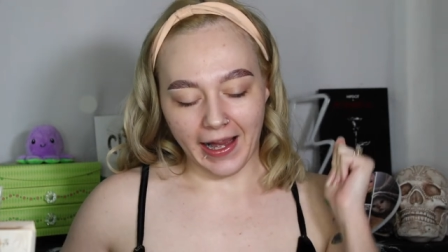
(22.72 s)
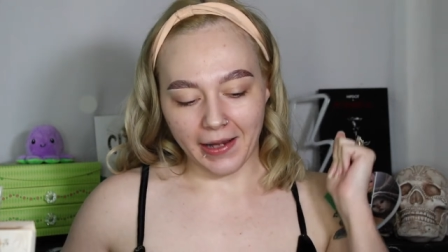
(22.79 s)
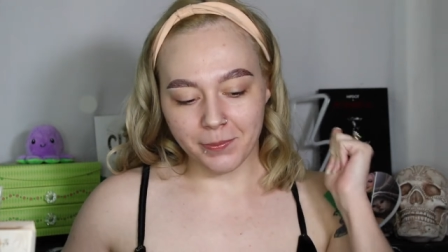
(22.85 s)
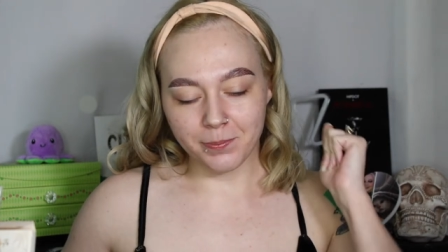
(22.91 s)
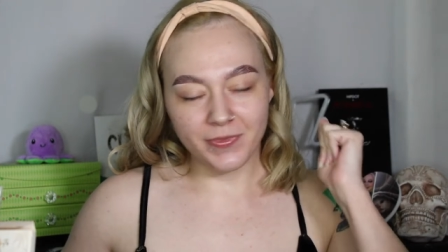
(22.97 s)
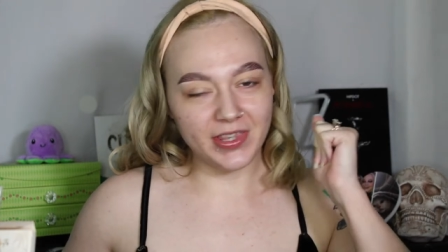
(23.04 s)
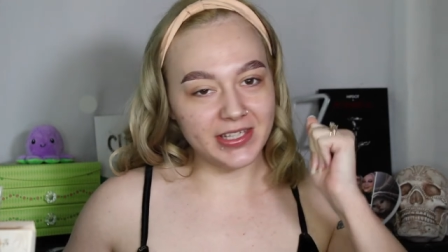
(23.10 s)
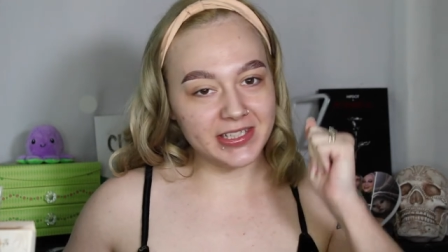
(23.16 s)

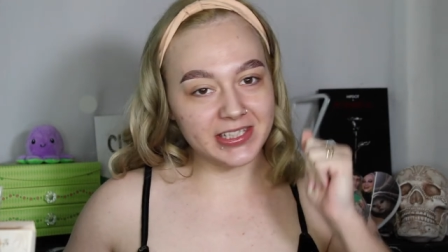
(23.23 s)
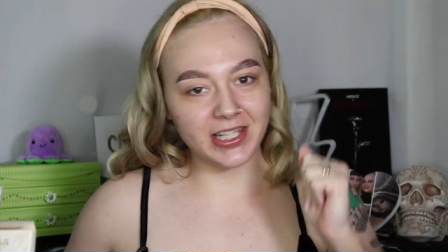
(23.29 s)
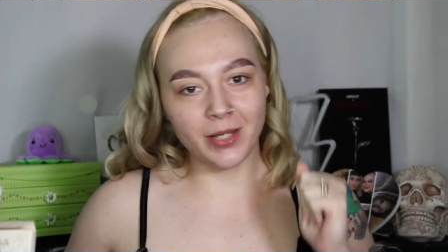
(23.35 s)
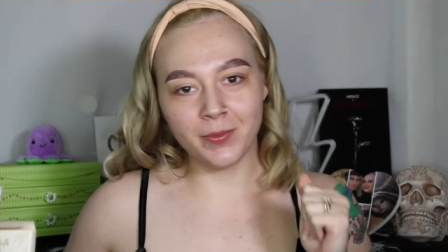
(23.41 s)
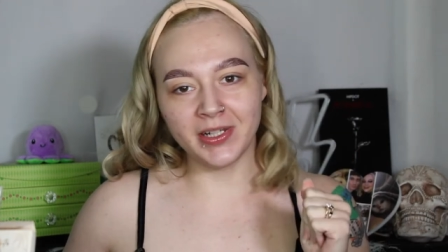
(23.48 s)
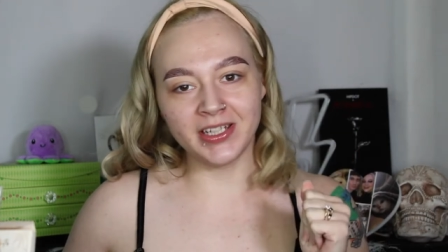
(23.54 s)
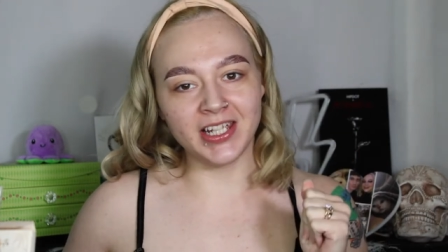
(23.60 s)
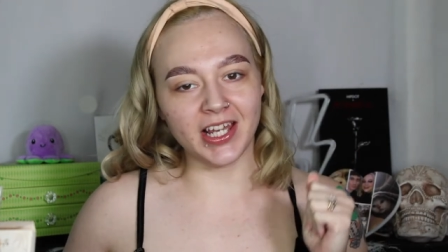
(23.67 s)
This
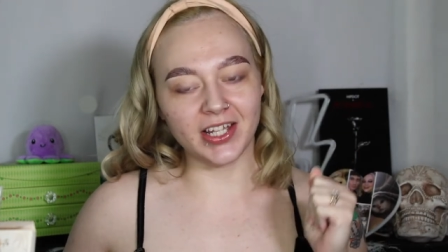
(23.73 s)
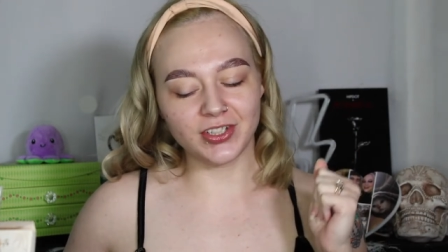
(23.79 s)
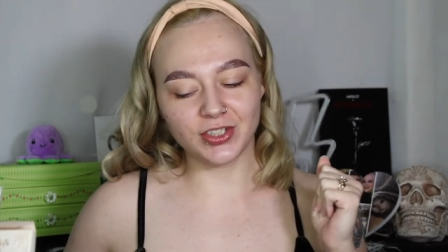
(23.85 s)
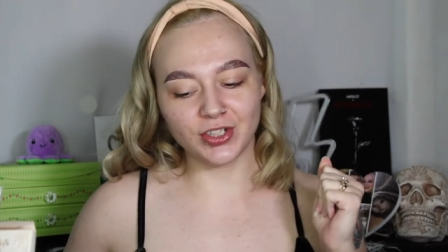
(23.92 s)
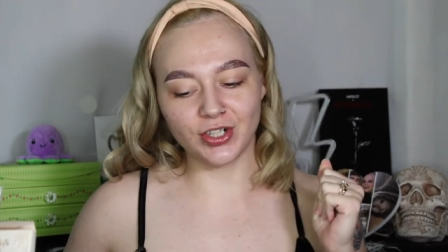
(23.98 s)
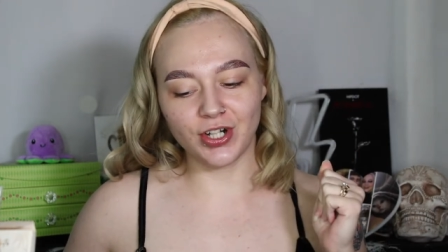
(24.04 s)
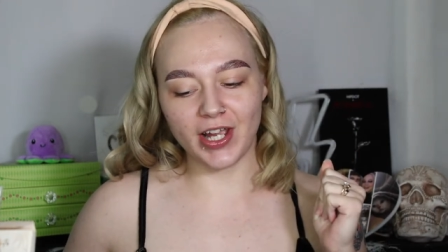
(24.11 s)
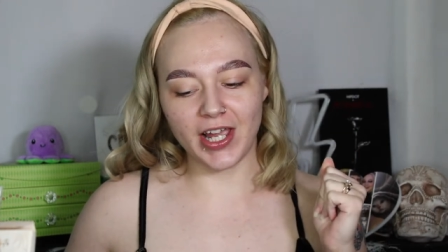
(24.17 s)
came in
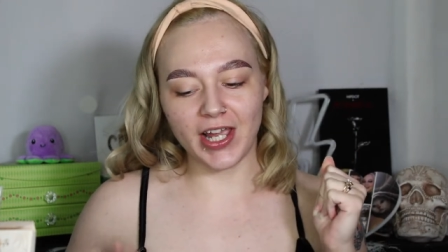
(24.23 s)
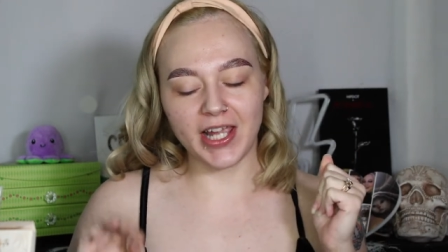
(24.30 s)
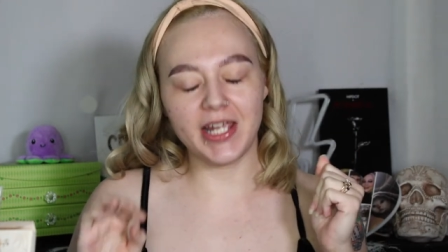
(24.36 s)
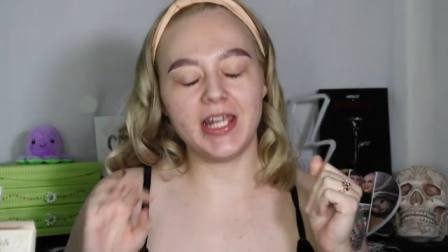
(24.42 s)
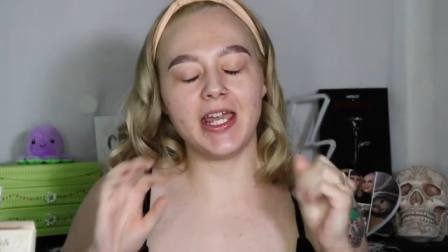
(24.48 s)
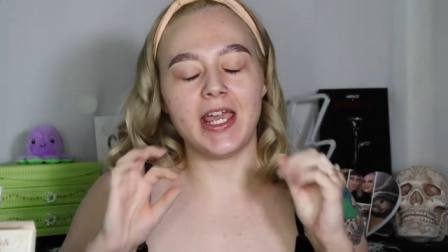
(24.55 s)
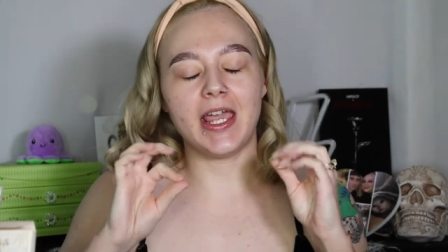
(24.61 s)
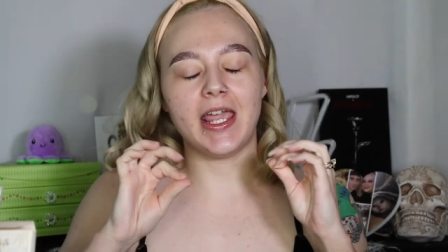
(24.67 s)

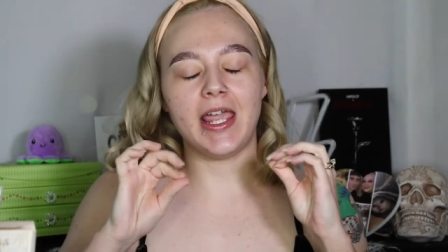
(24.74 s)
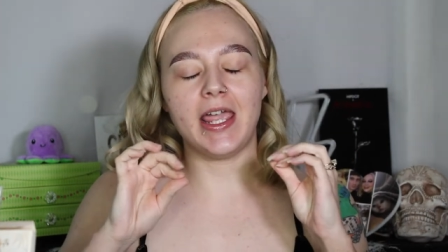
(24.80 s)
yesterday